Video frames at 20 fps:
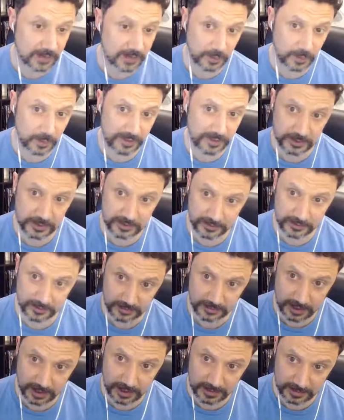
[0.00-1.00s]
with print on,
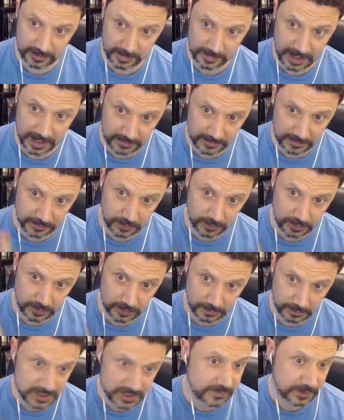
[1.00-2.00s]
on demand for
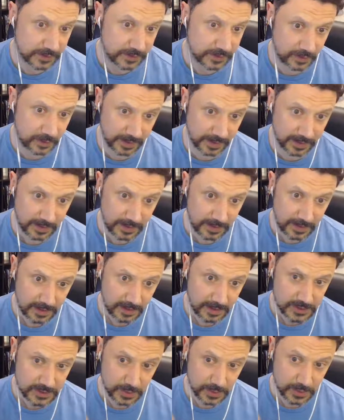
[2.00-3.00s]
Mists of Akuma.
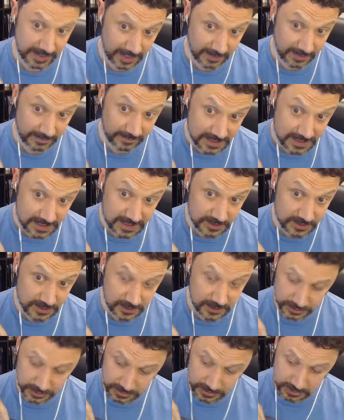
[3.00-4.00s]
So again, this is
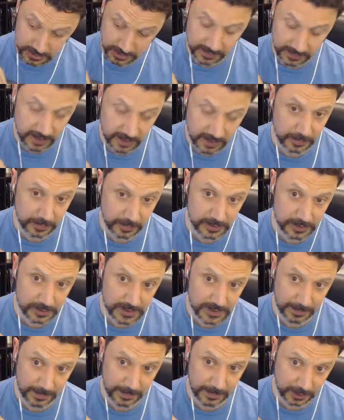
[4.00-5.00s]
just like the other books,
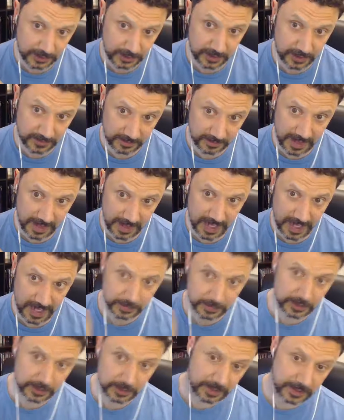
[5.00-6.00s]
a print on demand
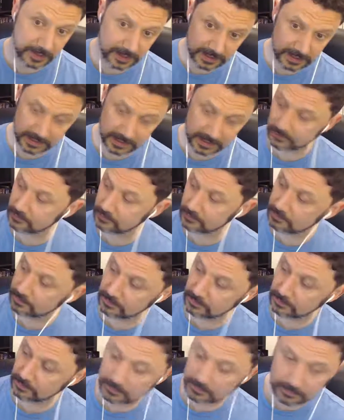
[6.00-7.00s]
book, but it's
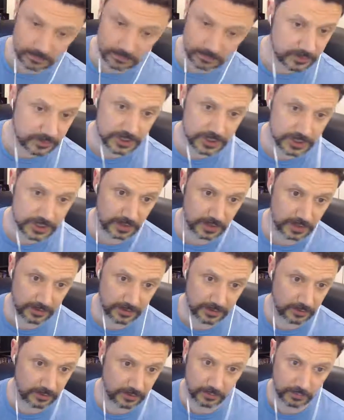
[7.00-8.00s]
just
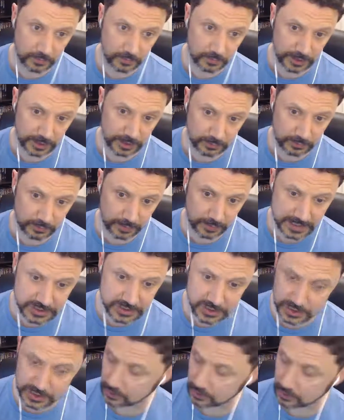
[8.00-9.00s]
it's a really great,
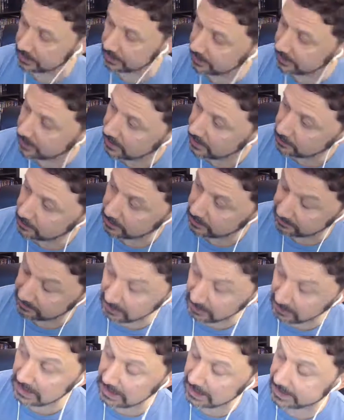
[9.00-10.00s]
sturdy, but
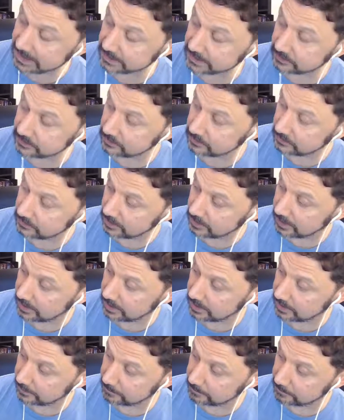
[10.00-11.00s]
very light
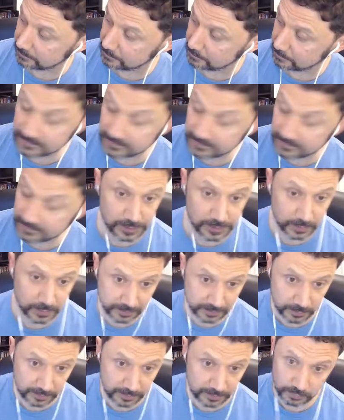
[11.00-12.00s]
um, print version with
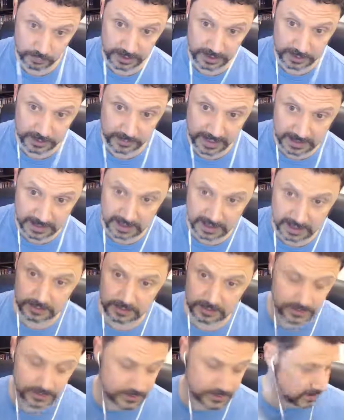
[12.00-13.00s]
with really great
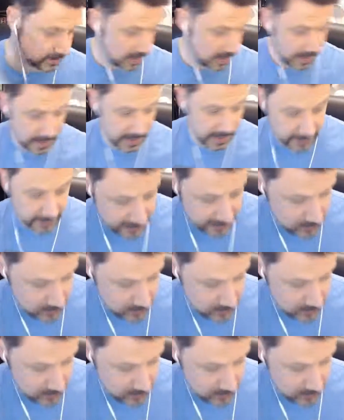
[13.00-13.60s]
colors uh, in it as